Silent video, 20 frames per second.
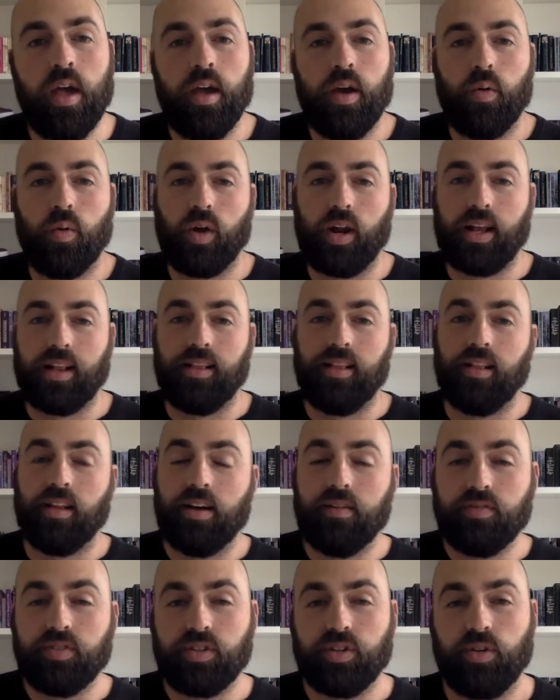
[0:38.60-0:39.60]
what I'd
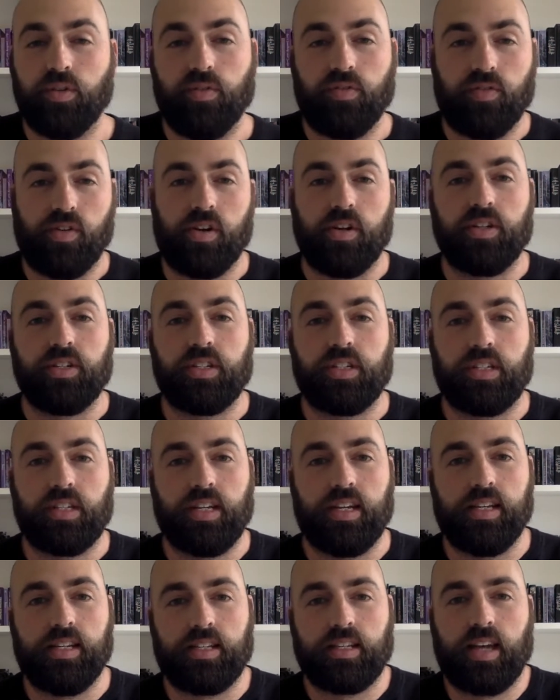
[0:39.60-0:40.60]
love to do first
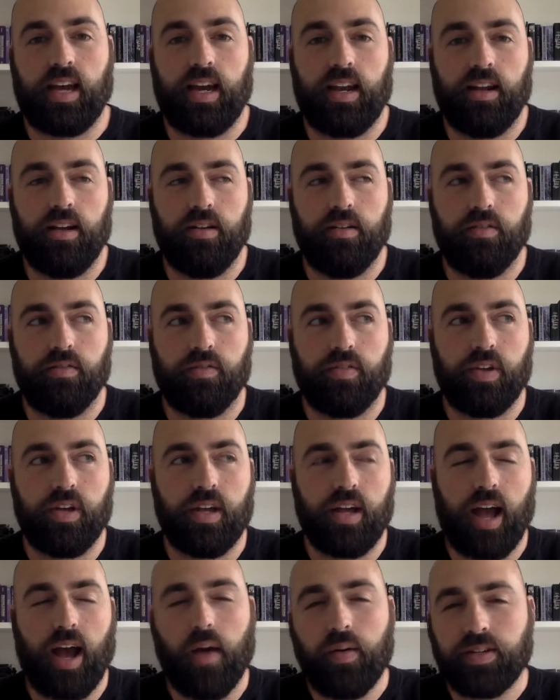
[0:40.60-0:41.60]
is I
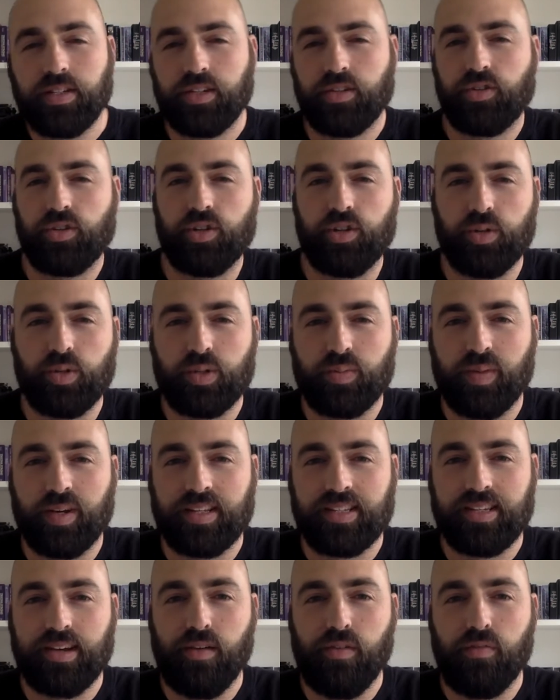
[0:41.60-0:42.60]
always introduce
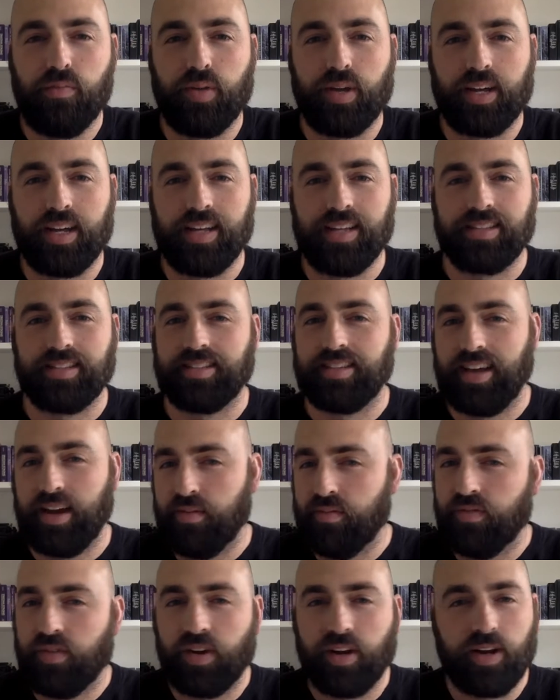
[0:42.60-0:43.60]
myself because
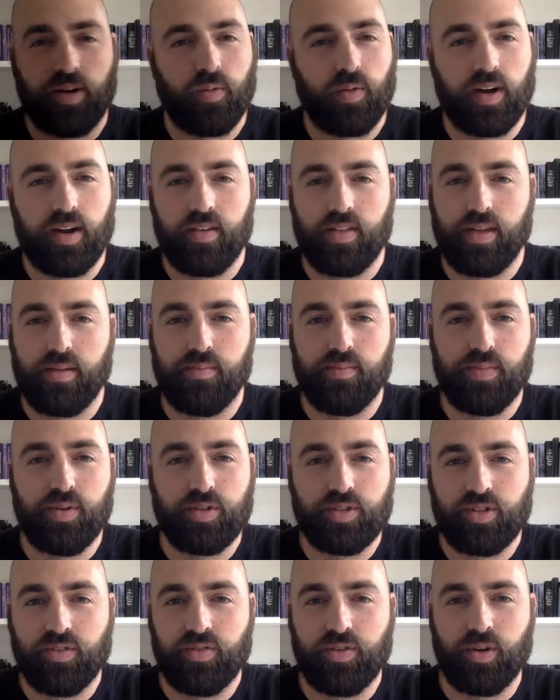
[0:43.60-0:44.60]
I'm very aware that
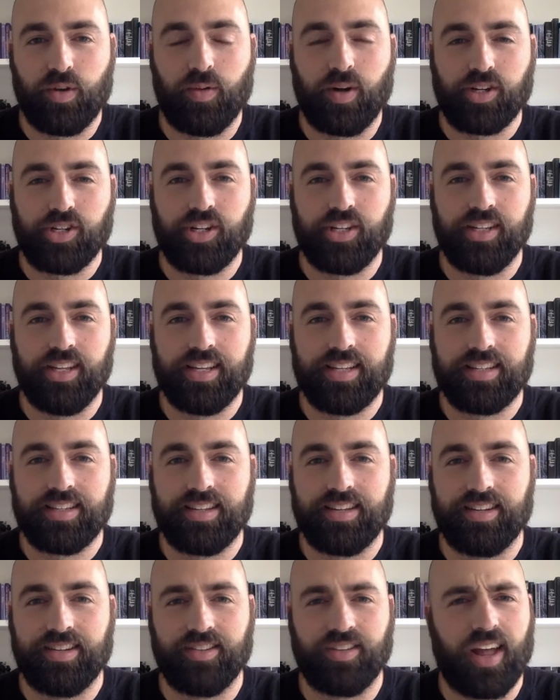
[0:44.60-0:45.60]
most of you are watching this
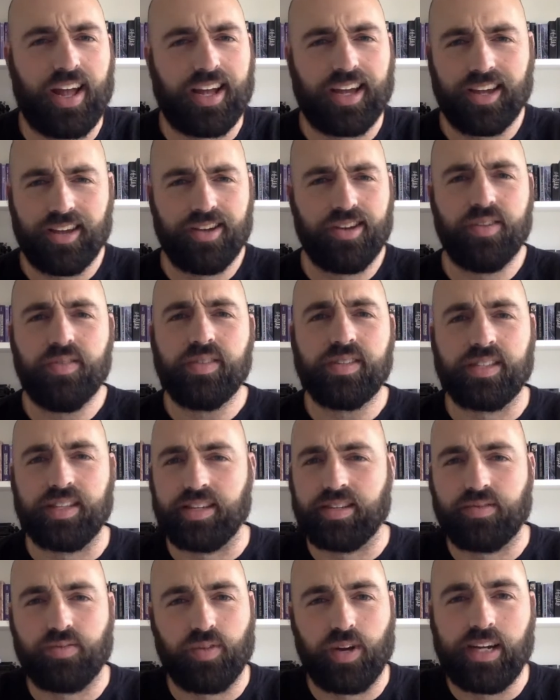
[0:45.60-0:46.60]
and you're like, who is
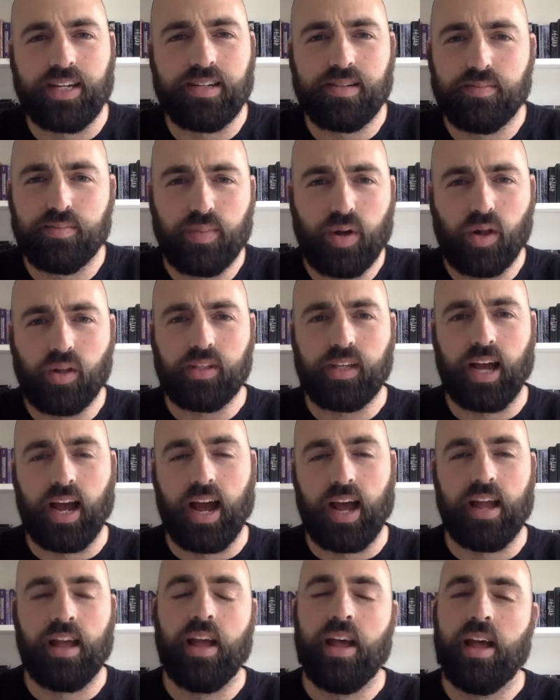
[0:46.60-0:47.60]
this random bald
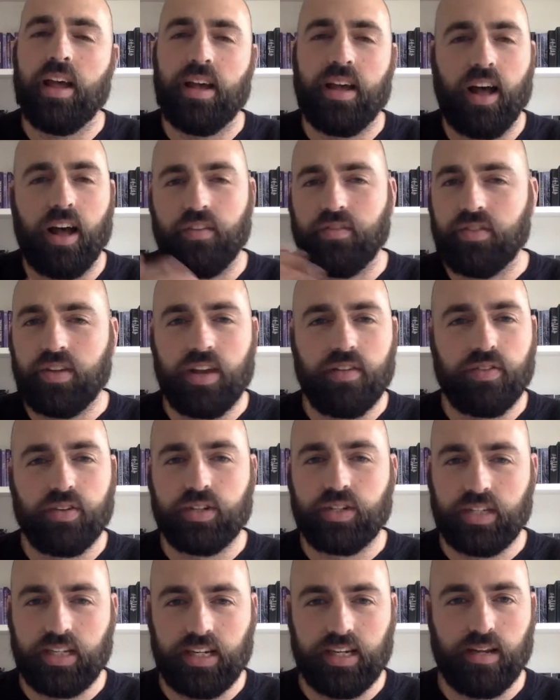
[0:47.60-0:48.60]
guy? I've never
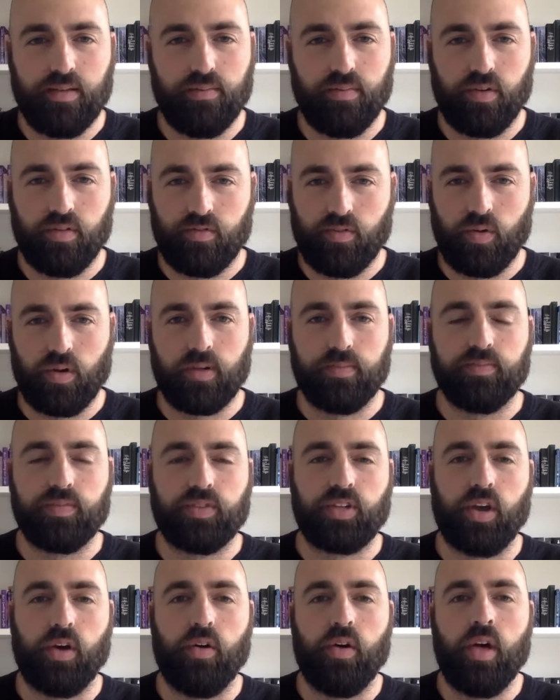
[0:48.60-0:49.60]
seen him before.
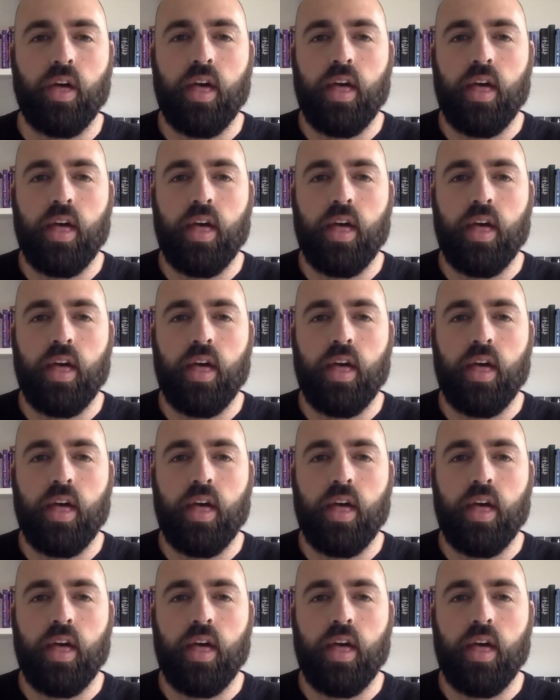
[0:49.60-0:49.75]
So,